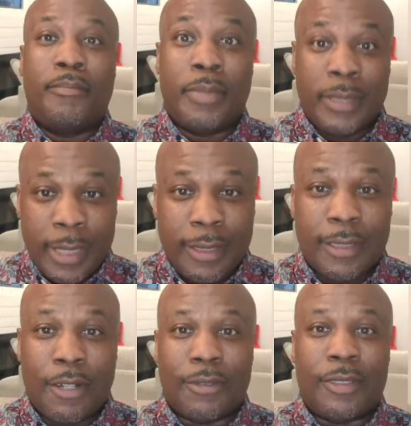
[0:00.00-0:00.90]
I ain't saying
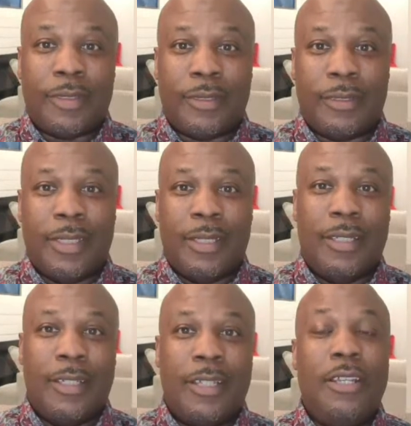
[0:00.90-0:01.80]
the head coach, the
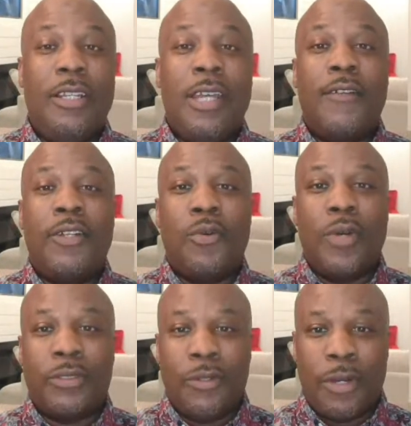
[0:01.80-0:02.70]
position coaches.
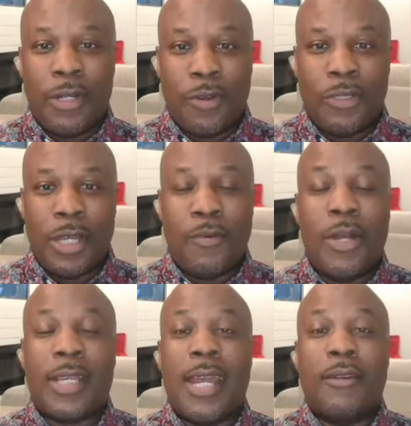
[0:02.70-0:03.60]

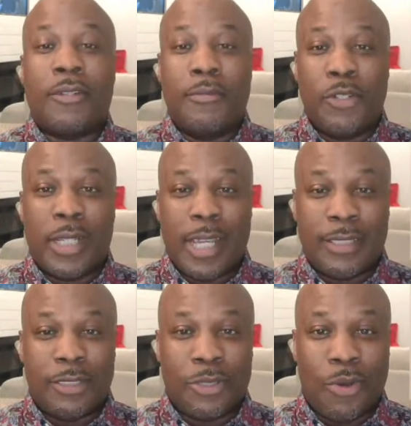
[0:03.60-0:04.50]
You never know what's
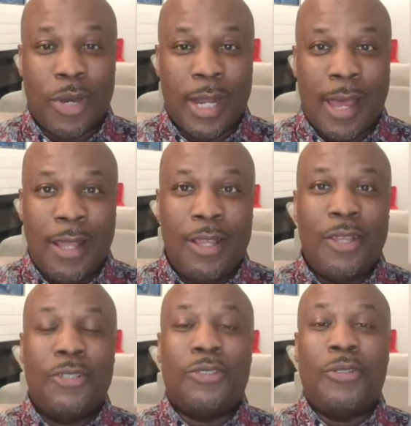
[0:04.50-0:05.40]
going on. Know what kind
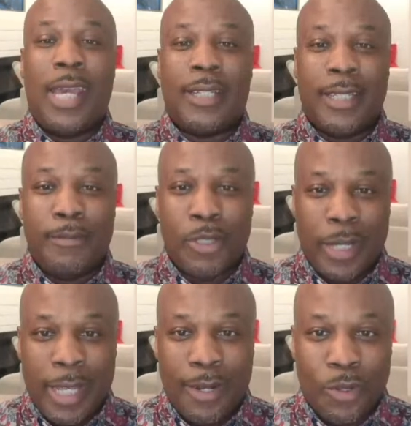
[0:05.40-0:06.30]
of communication is
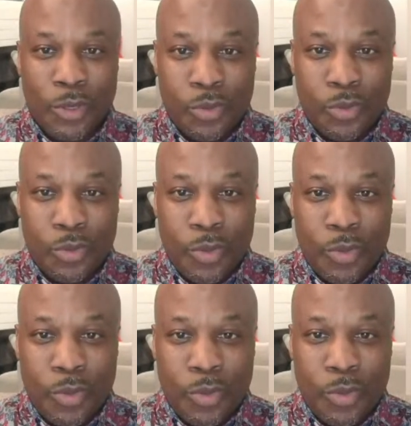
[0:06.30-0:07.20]
going on. So you
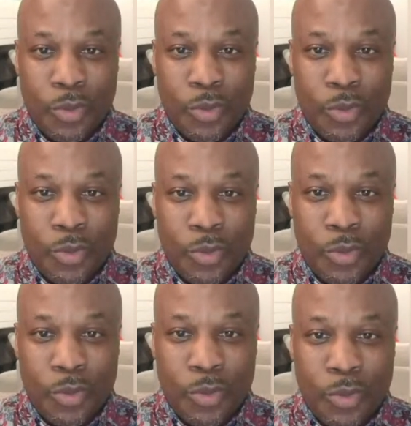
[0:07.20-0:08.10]
have to keep your head on a
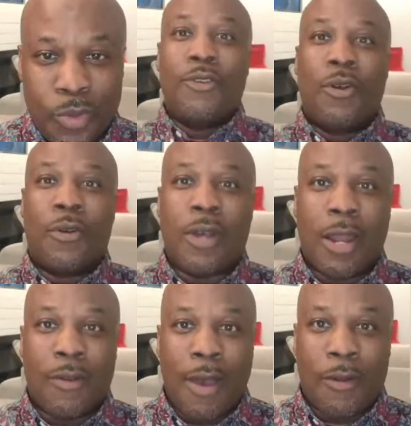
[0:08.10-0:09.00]
swivel
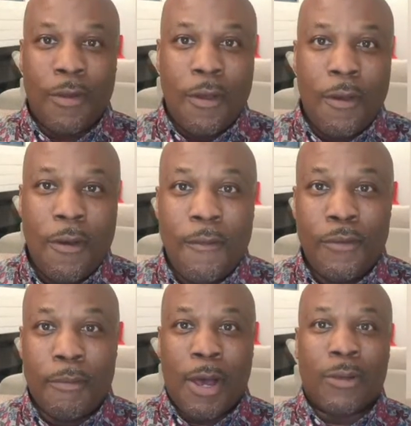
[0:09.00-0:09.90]
when you're out there and
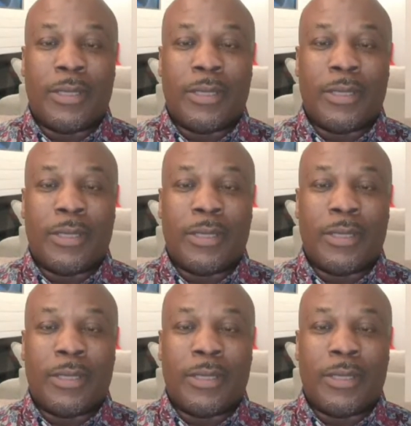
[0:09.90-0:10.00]
if you're on